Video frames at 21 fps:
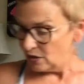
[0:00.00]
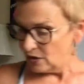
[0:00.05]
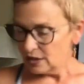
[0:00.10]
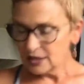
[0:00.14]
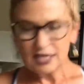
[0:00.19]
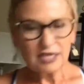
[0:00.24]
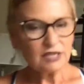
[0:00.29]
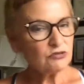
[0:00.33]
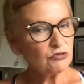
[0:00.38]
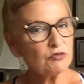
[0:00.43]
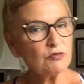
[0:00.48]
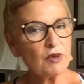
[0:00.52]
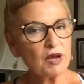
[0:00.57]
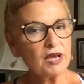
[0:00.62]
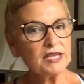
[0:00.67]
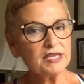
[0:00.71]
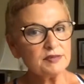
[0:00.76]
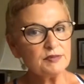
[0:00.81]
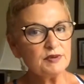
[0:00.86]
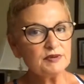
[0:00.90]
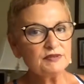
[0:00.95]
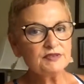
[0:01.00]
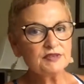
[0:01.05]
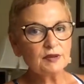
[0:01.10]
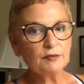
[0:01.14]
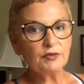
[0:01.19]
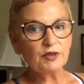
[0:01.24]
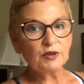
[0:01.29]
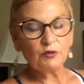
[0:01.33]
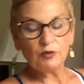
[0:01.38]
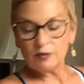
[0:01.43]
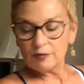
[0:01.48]
This reminds me of
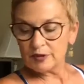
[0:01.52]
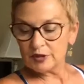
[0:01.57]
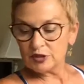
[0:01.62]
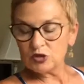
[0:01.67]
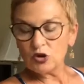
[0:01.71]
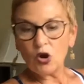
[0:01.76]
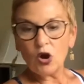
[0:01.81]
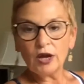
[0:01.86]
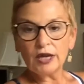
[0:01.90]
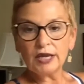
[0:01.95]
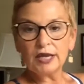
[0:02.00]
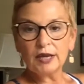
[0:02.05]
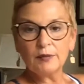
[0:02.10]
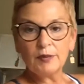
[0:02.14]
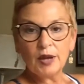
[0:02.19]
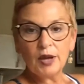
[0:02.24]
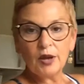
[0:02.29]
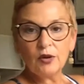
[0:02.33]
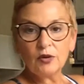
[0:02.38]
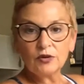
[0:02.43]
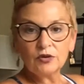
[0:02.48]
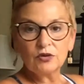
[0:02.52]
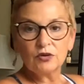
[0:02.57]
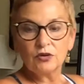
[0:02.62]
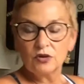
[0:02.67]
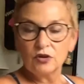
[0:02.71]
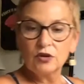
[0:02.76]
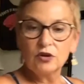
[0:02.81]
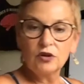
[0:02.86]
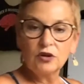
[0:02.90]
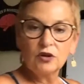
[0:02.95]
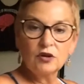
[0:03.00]
something we've been talking about
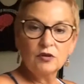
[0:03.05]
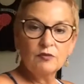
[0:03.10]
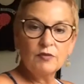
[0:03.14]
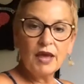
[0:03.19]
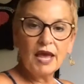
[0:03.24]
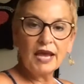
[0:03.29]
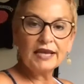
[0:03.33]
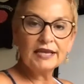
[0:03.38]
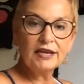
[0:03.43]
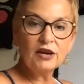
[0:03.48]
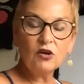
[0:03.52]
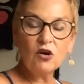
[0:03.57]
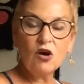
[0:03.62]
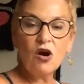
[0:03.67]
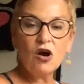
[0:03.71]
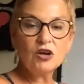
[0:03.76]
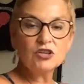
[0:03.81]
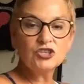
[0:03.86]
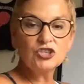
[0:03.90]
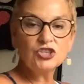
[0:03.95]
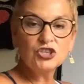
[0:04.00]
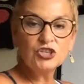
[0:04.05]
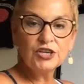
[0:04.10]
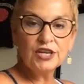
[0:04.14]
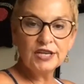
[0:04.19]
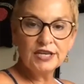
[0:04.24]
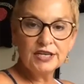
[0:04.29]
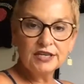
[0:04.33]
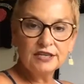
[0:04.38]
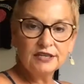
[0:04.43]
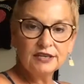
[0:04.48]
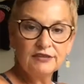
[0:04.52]
back in our
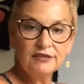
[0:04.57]
oxygenated